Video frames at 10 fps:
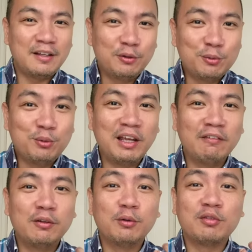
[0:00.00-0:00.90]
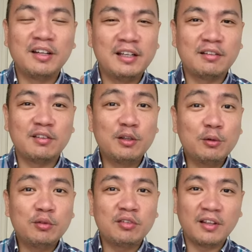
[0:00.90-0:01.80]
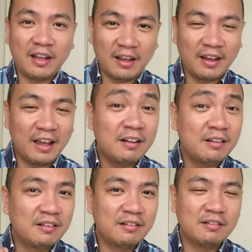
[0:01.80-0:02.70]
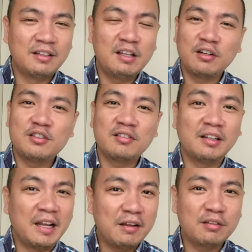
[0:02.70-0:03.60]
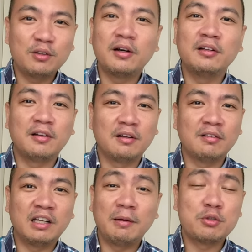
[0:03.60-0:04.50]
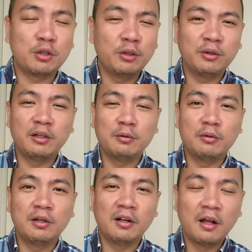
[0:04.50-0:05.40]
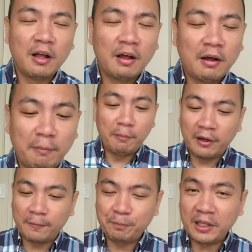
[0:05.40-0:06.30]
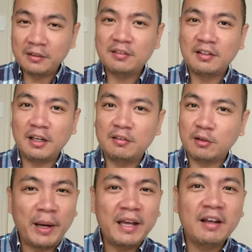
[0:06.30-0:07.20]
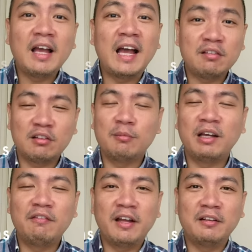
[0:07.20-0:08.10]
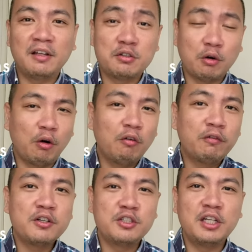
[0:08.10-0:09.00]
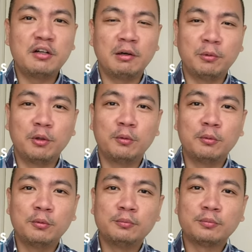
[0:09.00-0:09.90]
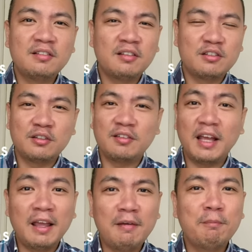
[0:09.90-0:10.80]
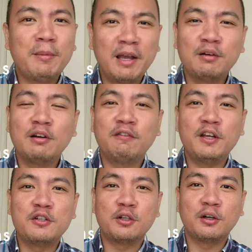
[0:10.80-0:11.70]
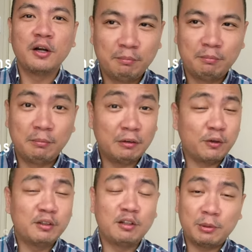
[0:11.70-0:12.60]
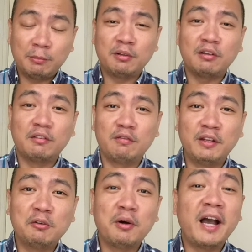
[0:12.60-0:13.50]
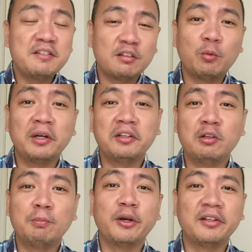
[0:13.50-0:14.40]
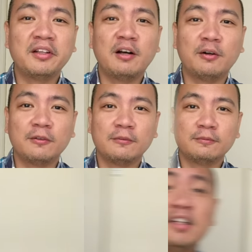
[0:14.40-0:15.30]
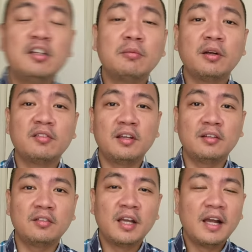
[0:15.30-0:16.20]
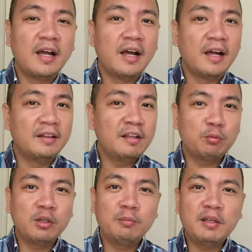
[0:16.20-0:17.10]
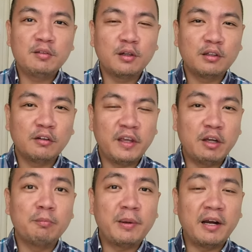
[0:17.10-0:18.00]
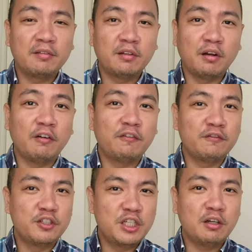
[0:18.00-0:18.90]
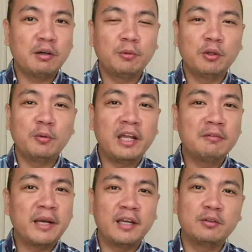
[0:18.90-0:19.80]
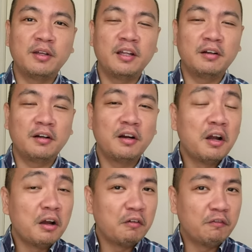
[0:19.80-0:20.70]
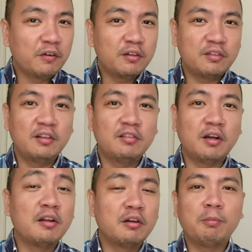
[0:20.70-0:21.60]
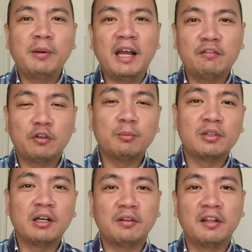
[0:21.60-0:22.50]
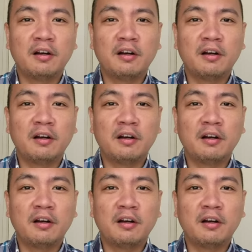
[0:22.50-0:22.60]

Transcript: they do give those latest news and these are just links to articles that I'm sure you can Google but in this case, Maya has some advantage over G-Crypto. This is just a minor feature, but for this purpose of this video, I just wanted to point it out. And lastly, number six, this would be sort of a comparison of G-Crypto and Maya together versus other platforms out